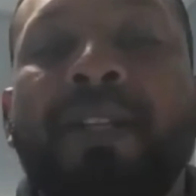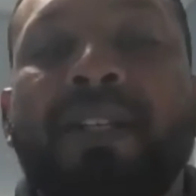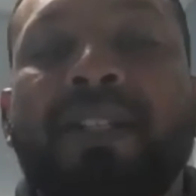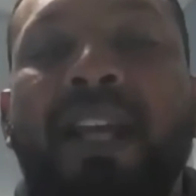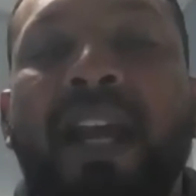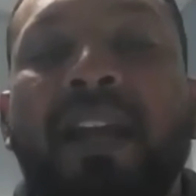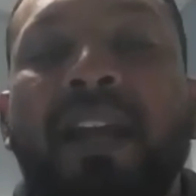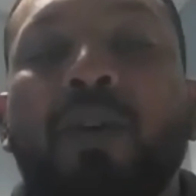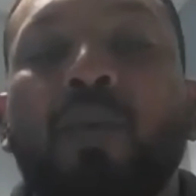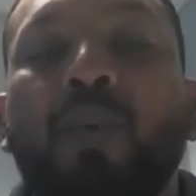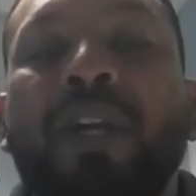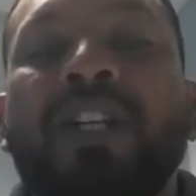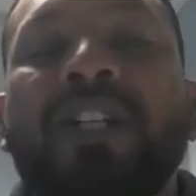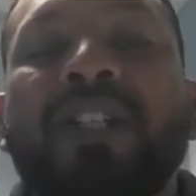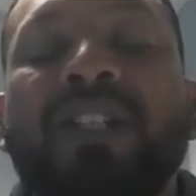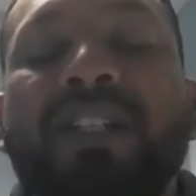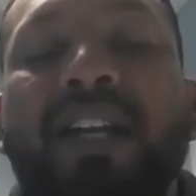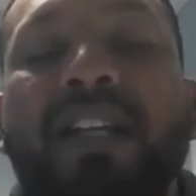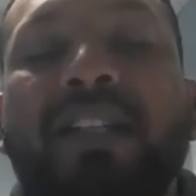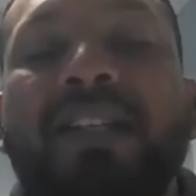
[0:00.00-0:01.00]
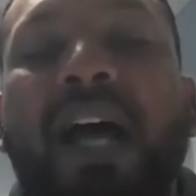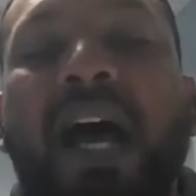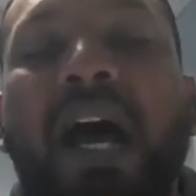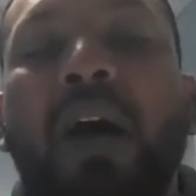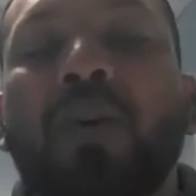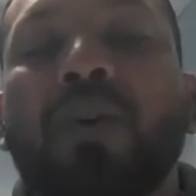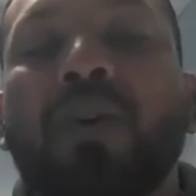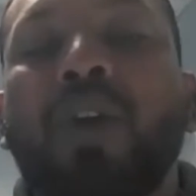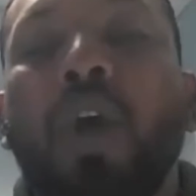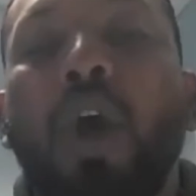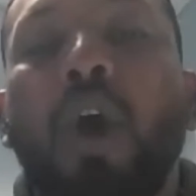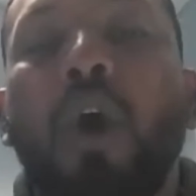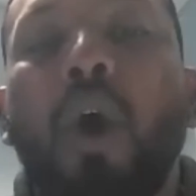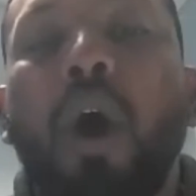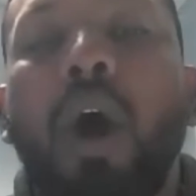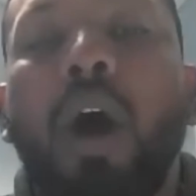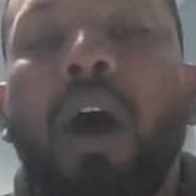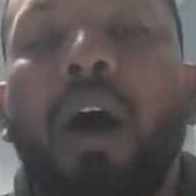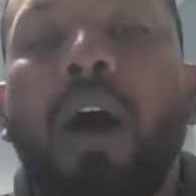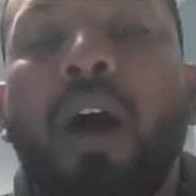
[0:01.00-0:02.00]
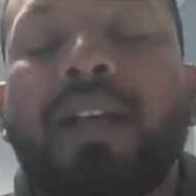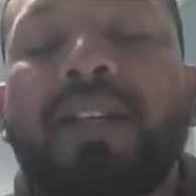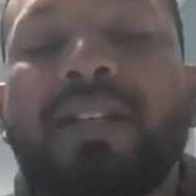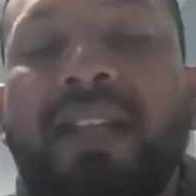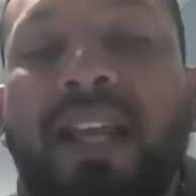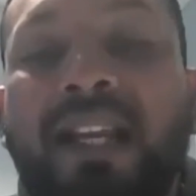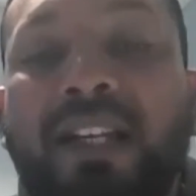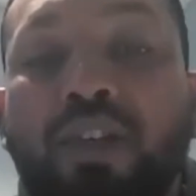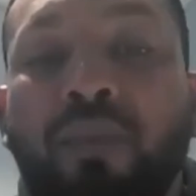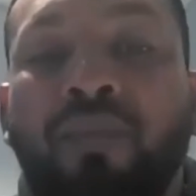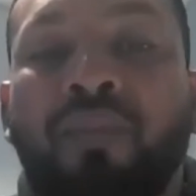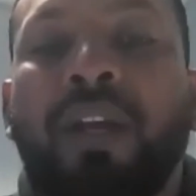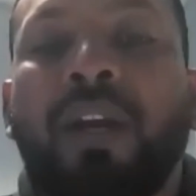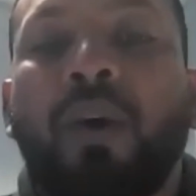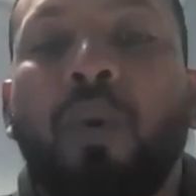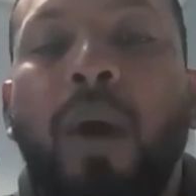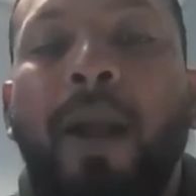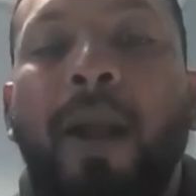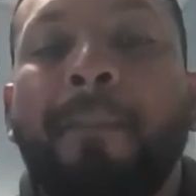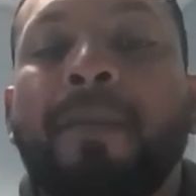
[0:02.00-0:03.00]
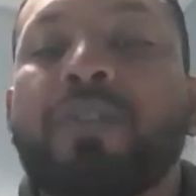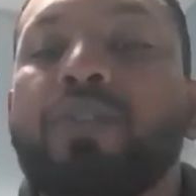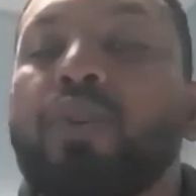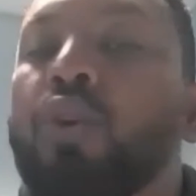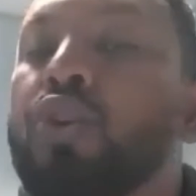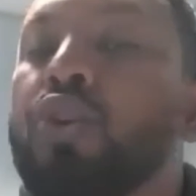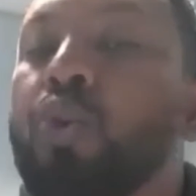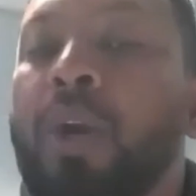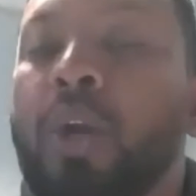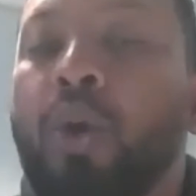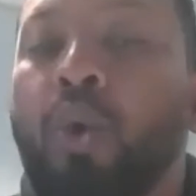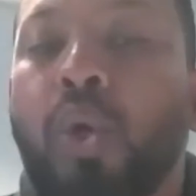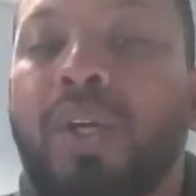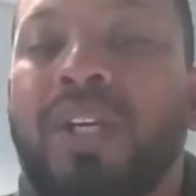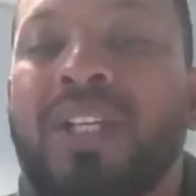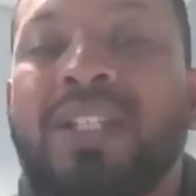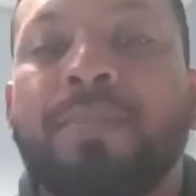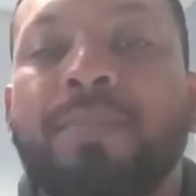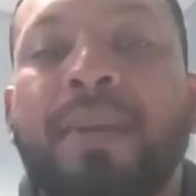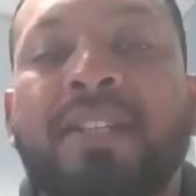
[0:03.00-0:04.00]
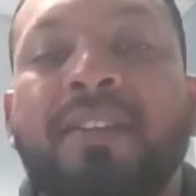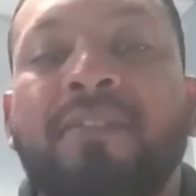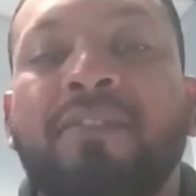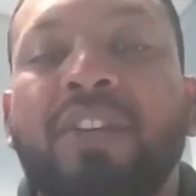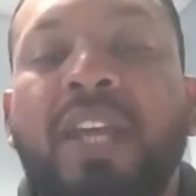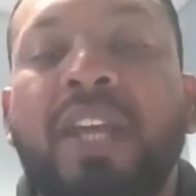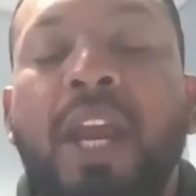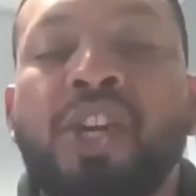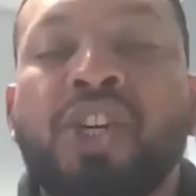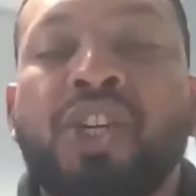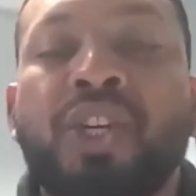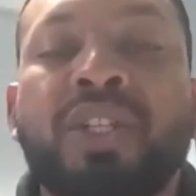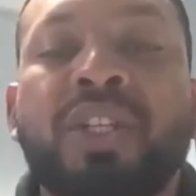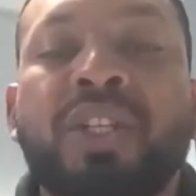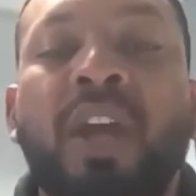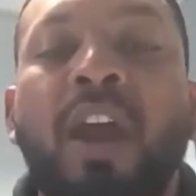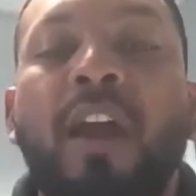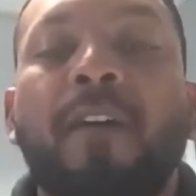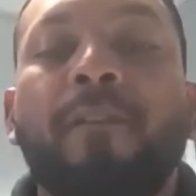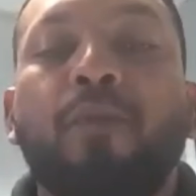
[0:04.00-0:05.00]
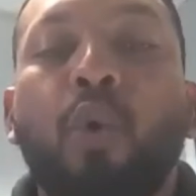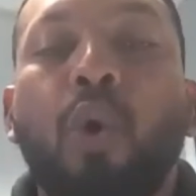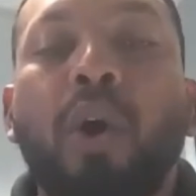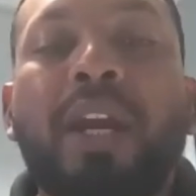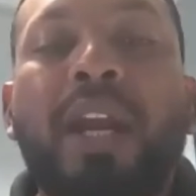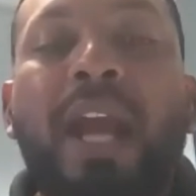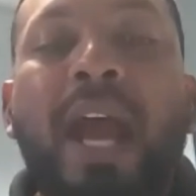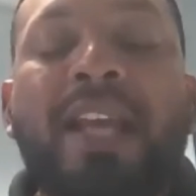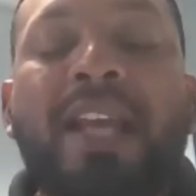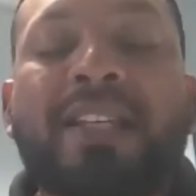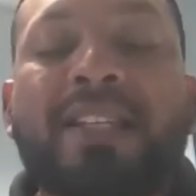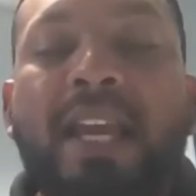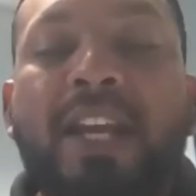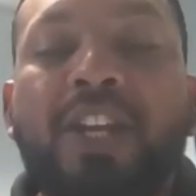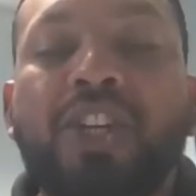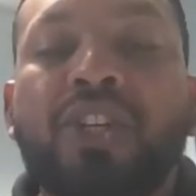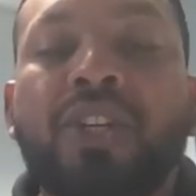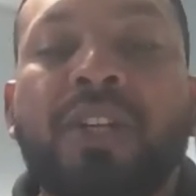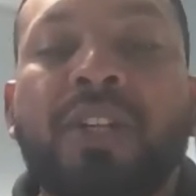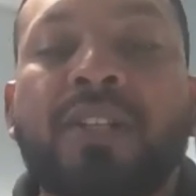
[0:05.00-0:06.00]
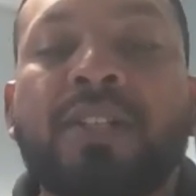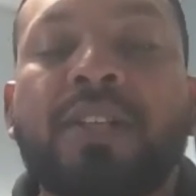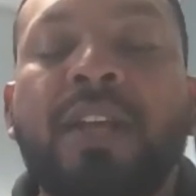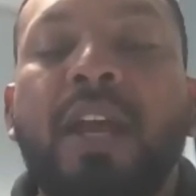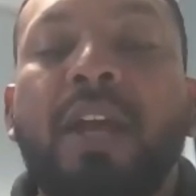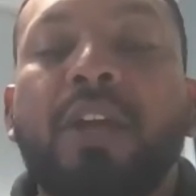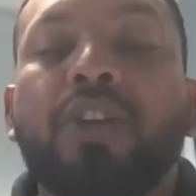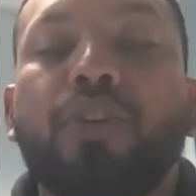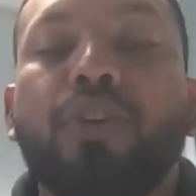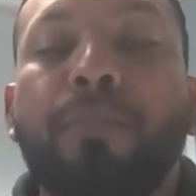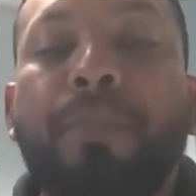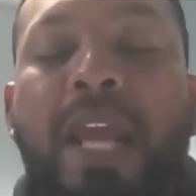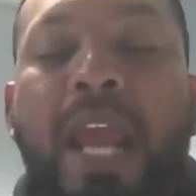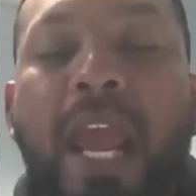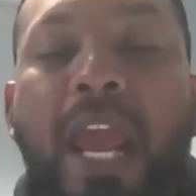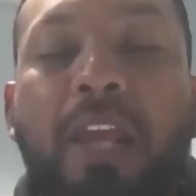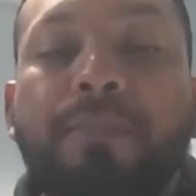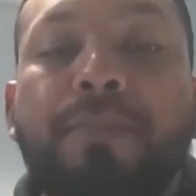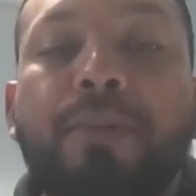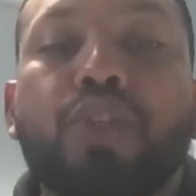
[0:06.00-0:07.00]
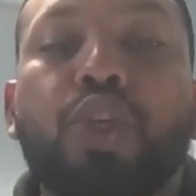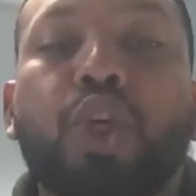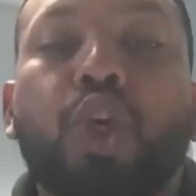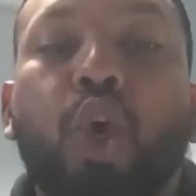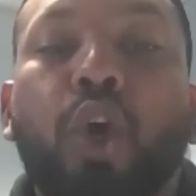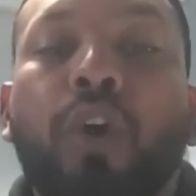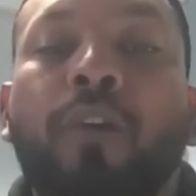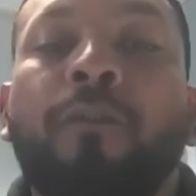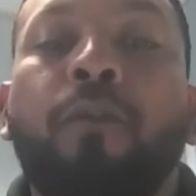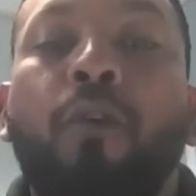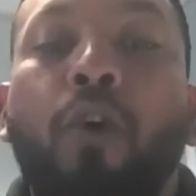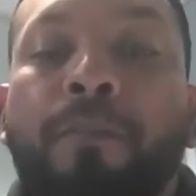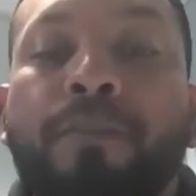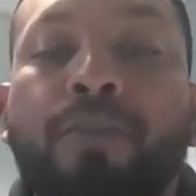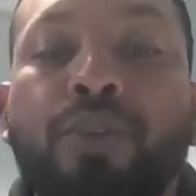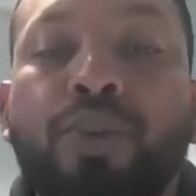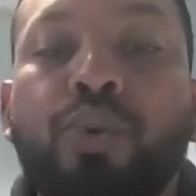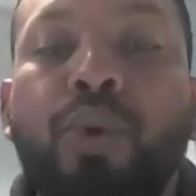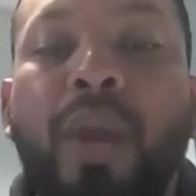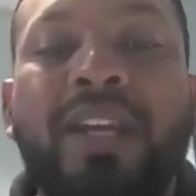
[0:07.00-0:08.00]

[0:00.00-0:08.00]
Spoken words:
standard which sets out a set of requirements, or you want to call it specifications, for organizations to be able to conform to.